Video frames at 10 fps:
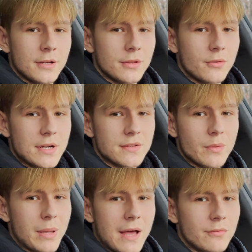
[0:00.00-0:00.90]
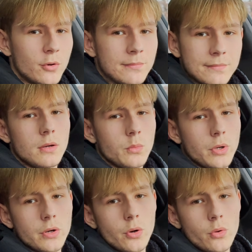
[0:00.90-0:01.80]
rest of the platform. We're
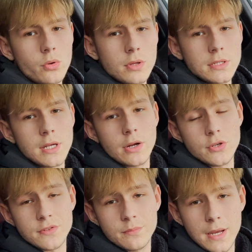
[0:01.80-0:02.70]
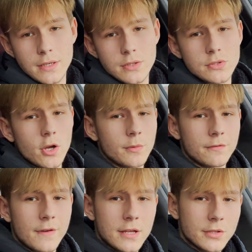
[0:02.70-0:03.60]
going to go through things like cost of maintenance, common
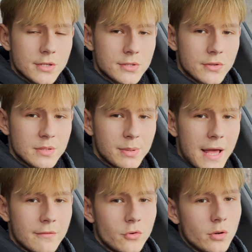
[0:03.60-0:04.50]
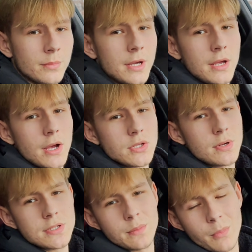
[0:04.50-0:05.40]
failures on this platform, as well
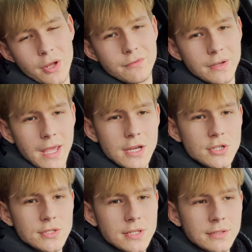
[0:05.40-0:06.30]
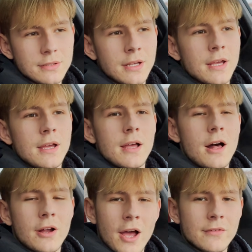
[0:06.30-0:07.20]
as some modifications, and
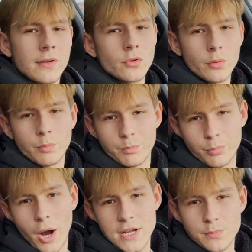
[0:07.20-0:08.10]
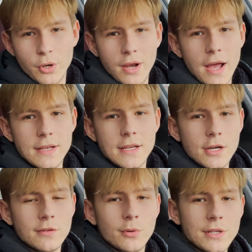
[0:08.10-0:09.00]
I'll kind of give you a price point idea
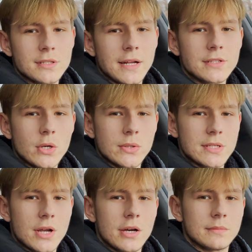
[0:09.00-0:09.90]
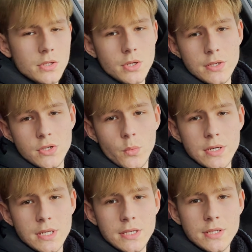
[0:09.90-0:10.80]
of what it's like to own this car. So let's not
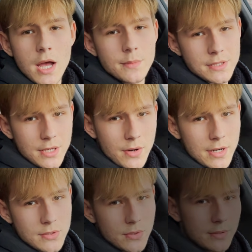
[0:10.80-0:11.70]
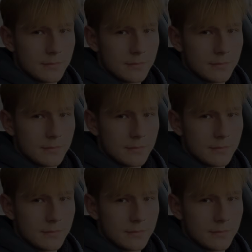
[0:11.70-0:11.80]
waste any time, let's get right into it.